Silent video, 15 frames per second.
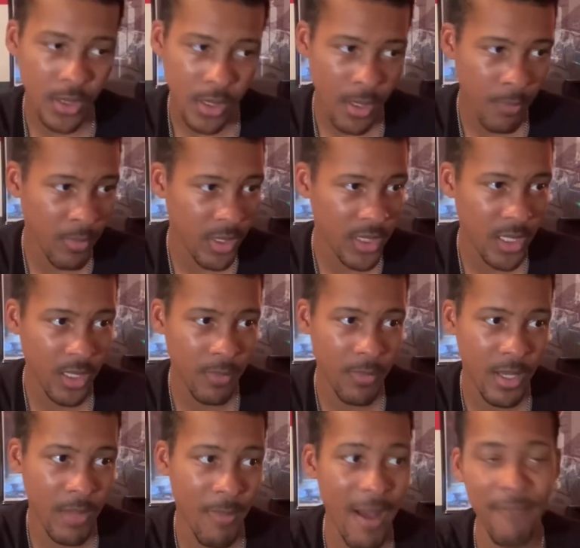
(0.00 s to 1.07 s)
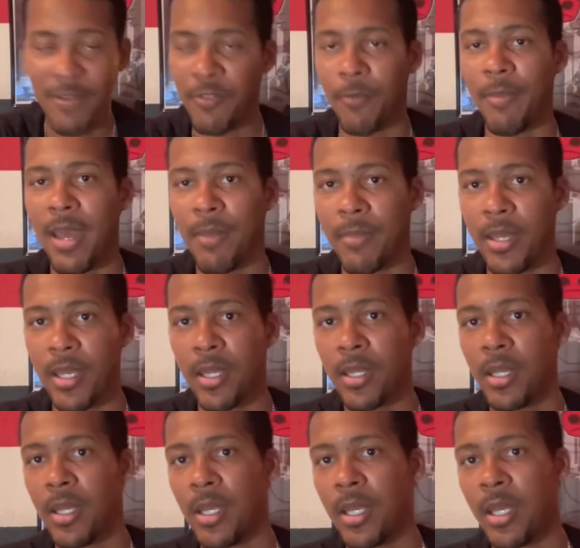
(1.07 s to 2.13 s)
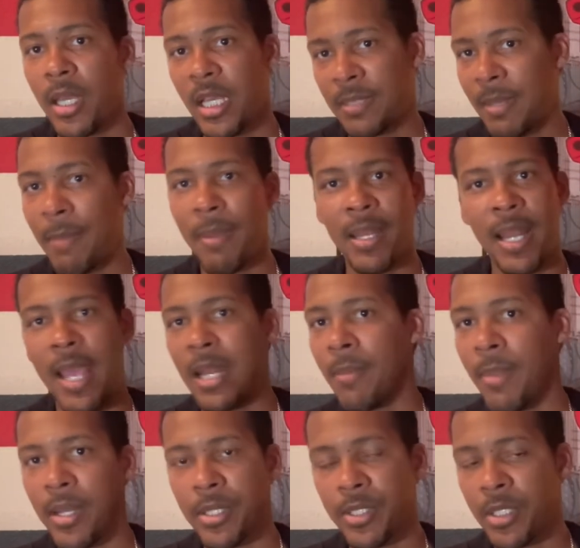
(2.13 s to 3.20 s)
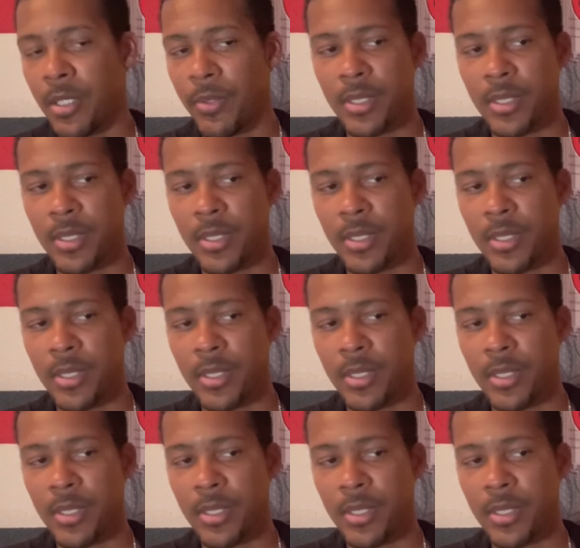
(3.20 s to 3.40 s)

But yeah, man, my favorite Batman is Batman the animated series.